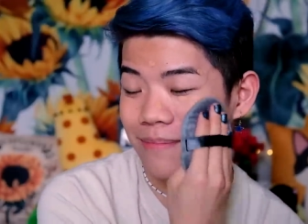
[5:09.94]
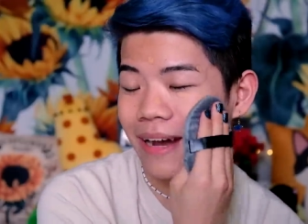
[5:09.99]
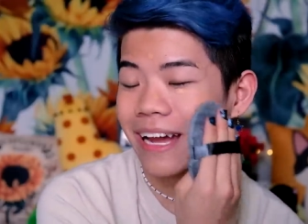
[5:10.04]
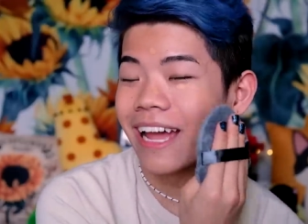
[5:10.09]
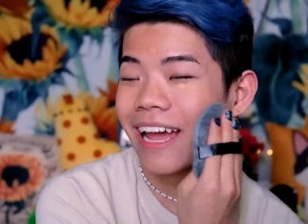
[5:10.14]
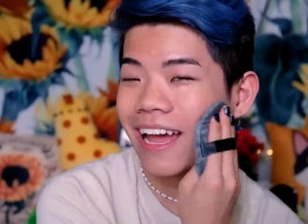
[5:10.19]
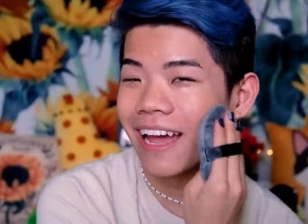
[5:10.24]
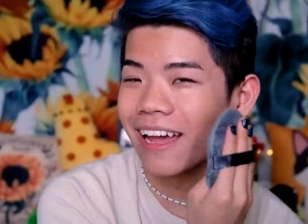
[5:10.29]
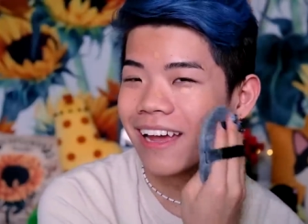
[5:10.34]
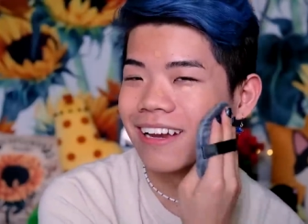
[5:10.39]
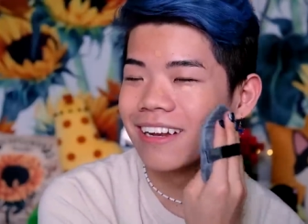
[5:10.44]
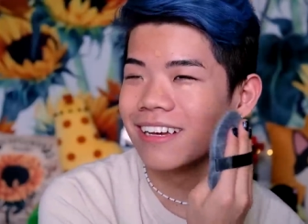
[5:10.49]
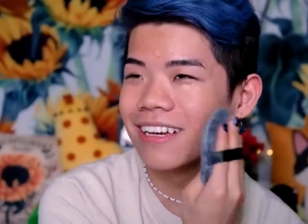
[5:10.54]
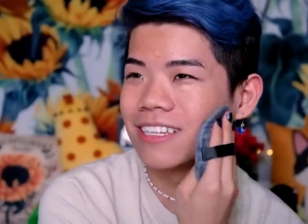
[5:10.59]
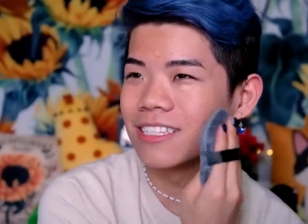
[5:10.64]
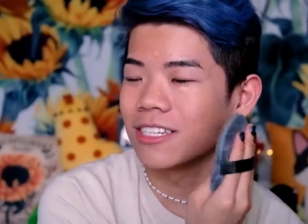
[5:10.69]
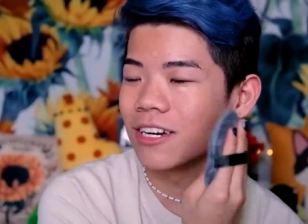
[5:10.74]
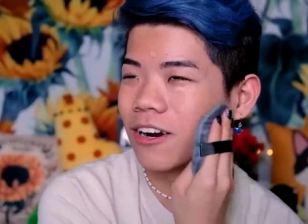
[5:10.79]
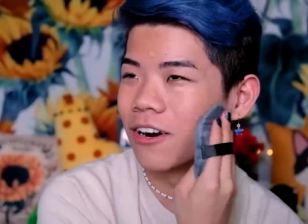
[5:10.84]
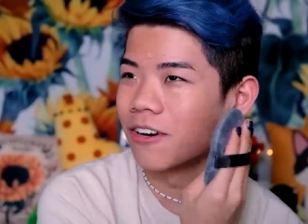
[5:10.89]
in my head,
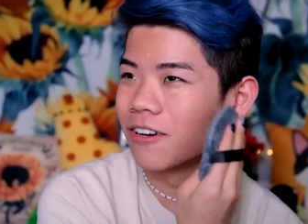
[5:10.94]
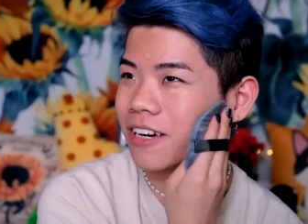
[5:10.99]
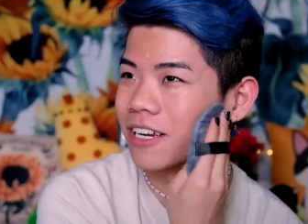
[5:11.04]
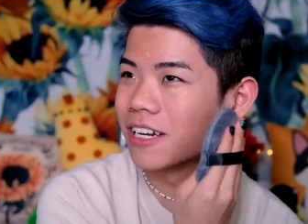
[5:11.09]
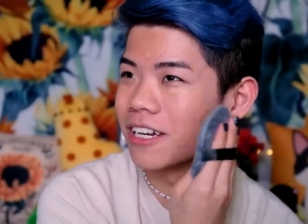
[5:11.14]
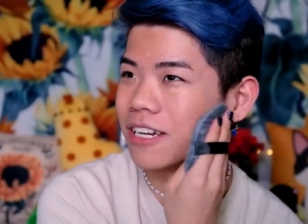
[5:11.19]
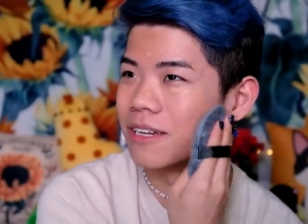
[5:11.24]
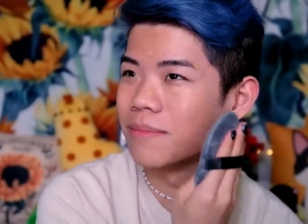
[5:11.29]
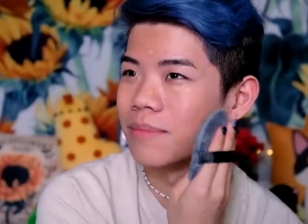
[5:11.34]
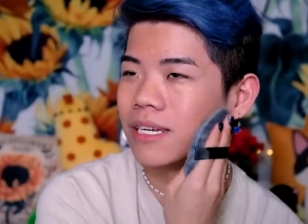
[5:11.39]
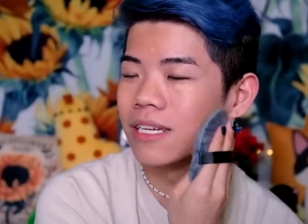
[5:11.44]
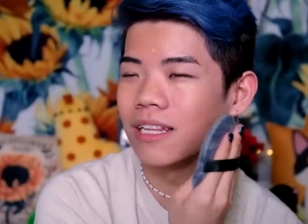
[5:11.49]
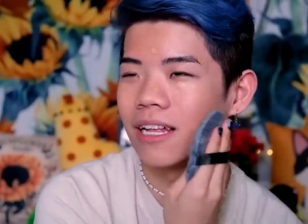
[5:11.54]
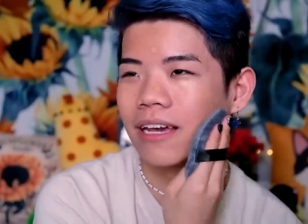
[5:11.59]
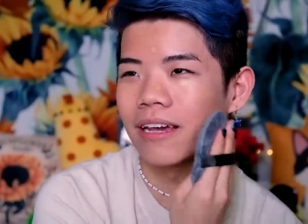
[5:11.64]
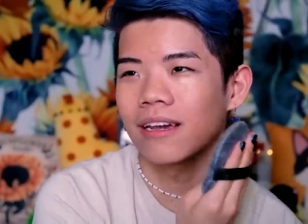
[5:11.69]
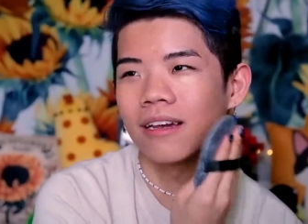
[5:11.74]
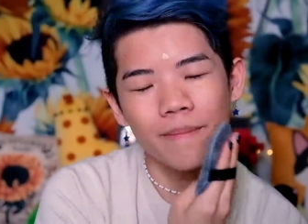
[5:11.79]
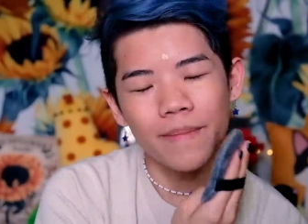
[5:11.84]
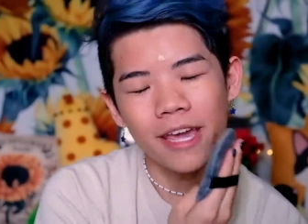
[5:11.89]
it's already gonna be
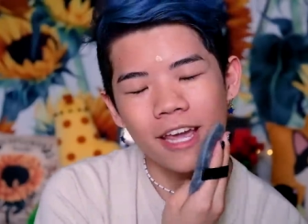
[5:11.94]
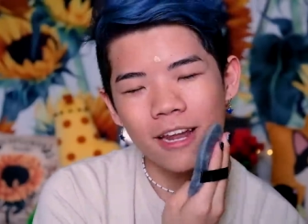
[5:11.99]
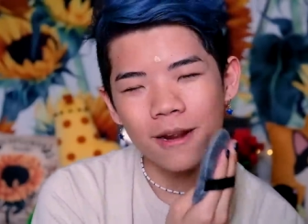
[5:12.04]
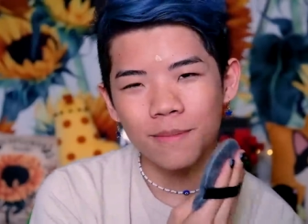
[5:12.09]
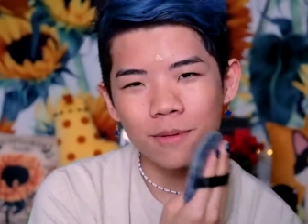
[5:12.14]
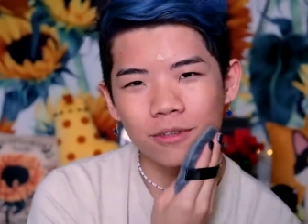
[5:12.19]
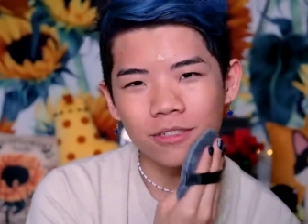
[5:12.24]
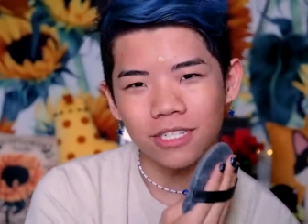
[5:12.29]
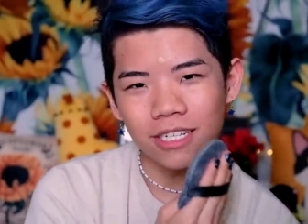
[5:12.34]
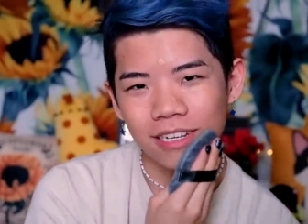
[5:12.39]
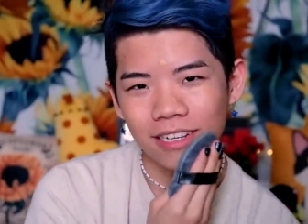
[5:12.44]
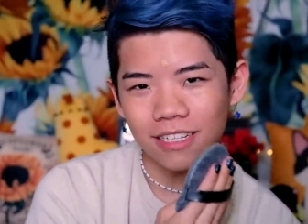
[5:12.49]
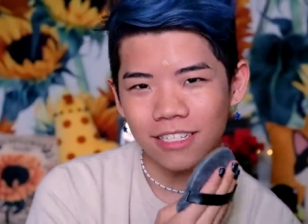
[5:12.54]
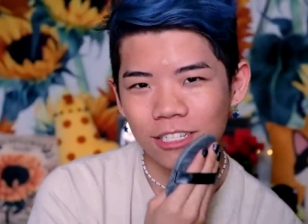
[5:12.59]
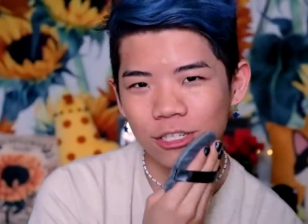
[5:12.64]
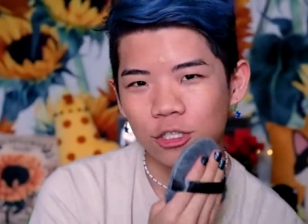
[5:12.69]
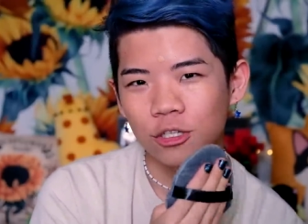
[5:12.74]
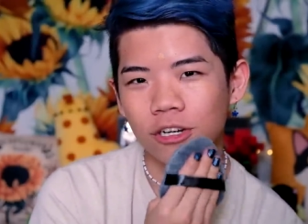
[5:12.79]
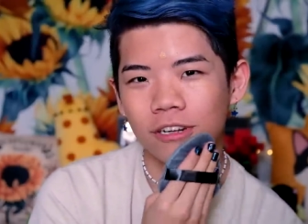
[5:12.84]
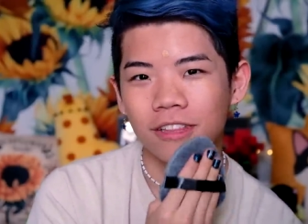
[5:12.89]
like, makeup routine
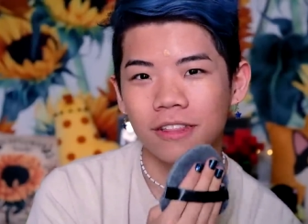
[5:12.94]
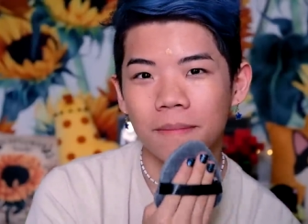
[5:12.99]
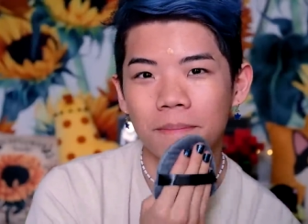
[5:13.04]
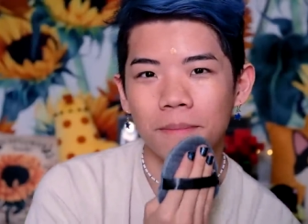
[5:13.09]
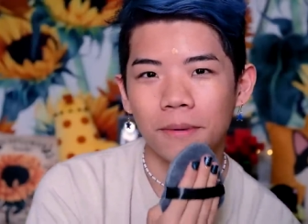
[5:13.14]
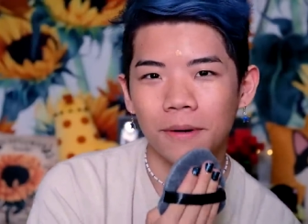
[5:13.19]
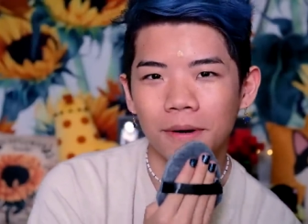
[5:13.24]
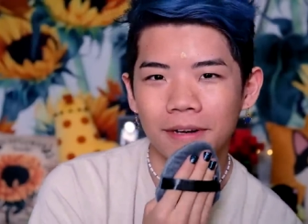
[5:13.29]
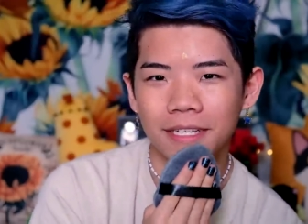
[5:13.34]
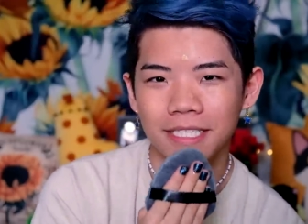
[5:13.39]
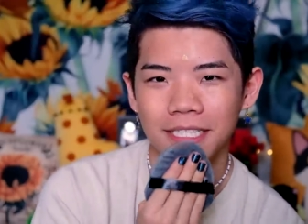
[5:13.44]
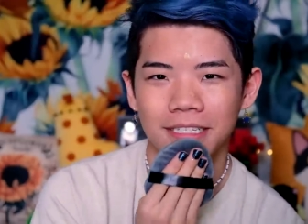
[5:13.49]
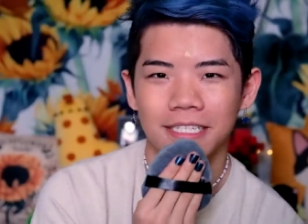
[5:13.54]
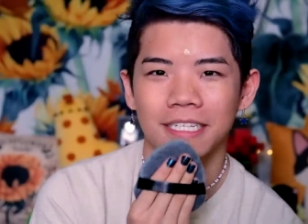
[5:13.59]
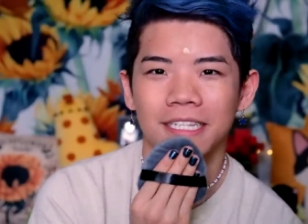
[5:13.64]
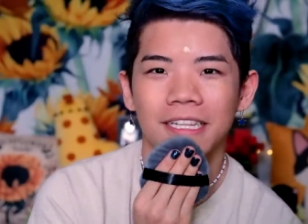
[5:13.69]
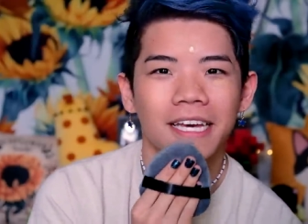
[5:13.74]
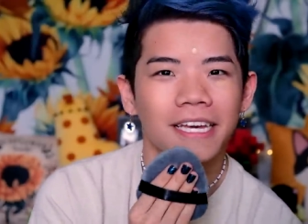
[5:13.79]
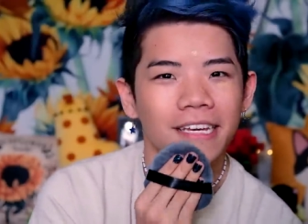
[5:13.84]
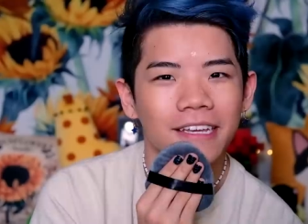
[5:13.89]
to trick the boys into
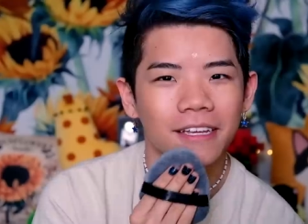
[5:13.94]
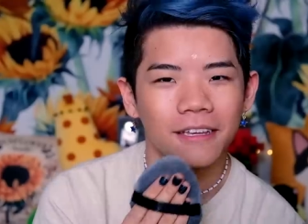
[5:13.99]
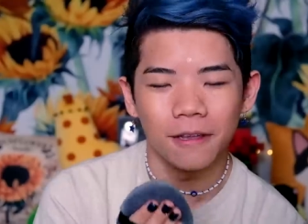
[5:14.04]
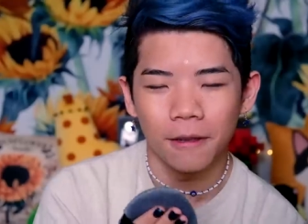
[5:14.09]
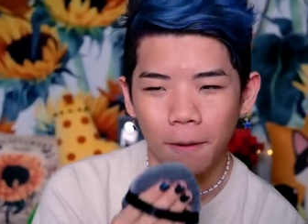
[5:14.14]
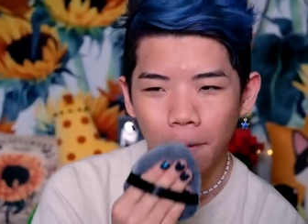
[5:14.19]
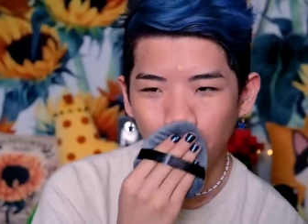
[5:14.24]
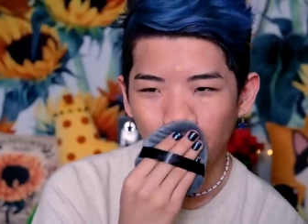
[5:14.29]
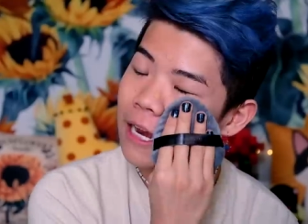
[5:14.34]
liking you.